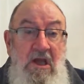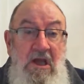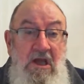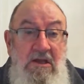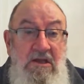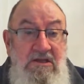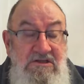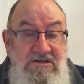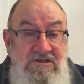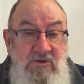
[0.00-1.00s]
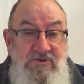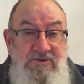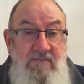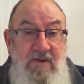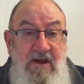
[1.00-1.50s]
And this is
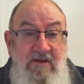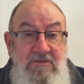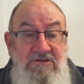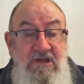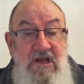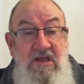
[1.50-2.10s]
also part of mission,